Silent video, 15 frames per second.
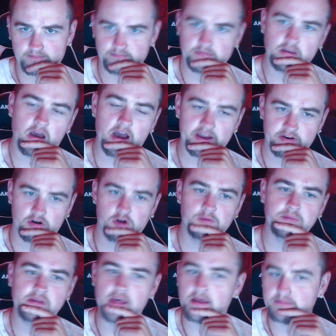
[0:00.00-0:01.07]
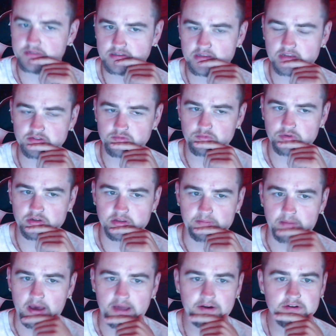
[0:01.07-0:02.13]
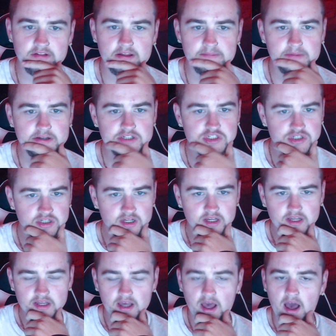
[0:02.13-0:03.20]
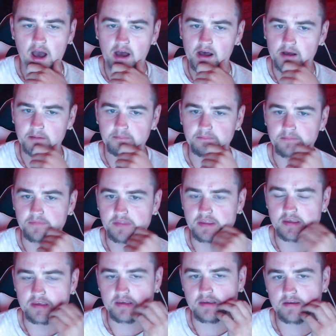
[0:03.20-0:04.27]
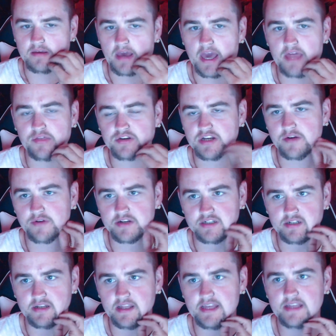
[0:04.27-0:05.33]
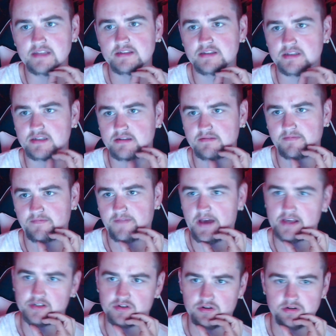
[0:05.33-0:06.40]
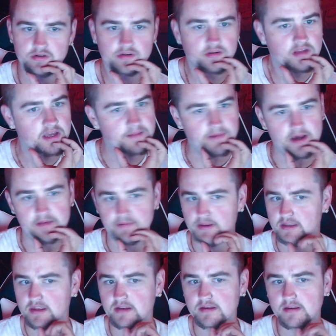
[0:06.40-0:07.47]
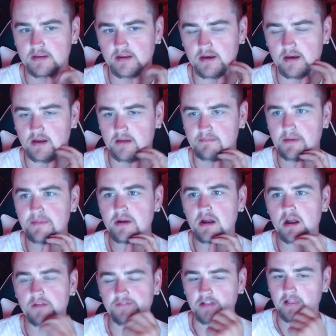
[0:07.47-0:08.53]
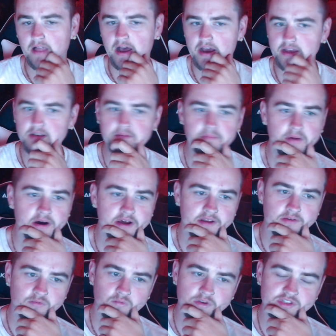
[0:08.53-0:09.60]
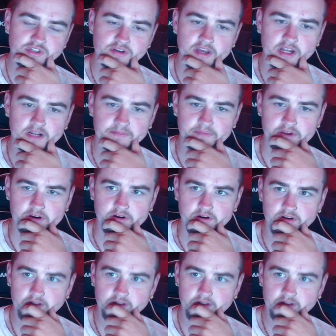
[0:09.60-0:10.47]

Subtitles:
higher RPMs, it doesn't really matter that much. The 8th generation is faster, in my opinion. Maybe not off the line, but once you get up there,